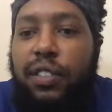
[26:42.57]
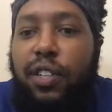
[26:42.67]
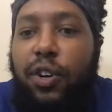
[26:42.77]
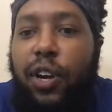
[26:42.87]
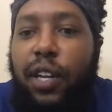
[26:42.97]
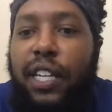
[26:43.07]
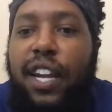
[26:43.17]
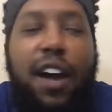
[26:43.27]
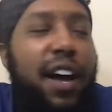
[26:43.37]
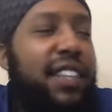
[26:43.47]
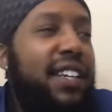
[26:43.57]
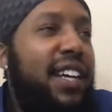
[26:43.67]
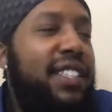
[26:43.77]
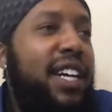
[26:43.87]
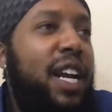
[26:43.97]
I think did I
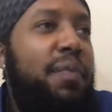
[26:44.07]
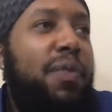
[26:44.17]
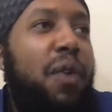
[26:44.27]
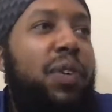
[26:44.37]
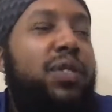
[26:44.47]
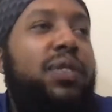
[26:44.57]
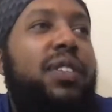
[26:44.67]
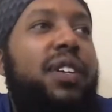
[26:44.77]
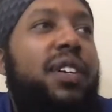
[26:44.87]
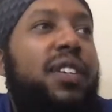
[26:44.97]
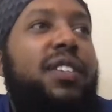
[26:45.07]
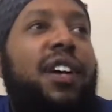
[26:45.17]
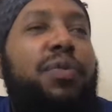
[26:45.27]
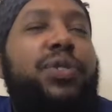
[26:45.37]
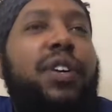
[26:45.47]
tell you that I went
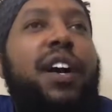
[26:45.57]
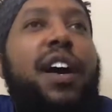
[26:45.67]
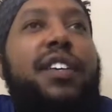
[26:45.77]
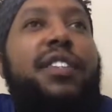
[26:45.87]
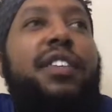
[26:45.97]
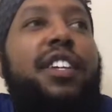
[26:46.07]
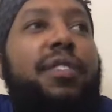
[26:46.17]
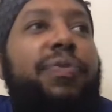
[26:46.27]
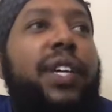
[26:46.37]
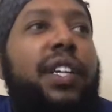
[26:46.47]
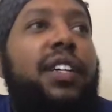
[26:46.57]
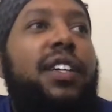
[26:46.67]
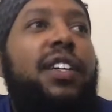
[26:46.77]
to a concert in Philly,